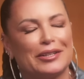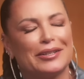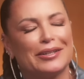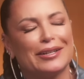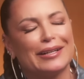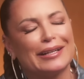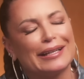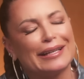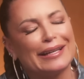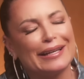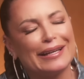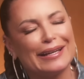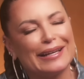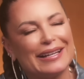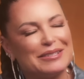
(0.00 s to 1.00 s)

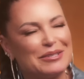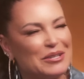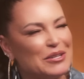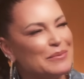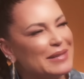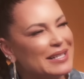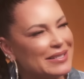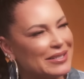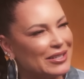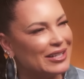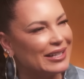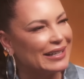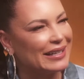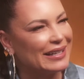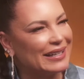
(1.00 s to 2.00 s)
Cookie. Cookie Do you miss right?
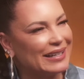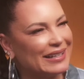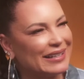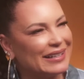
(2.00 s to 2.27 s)
Cookie?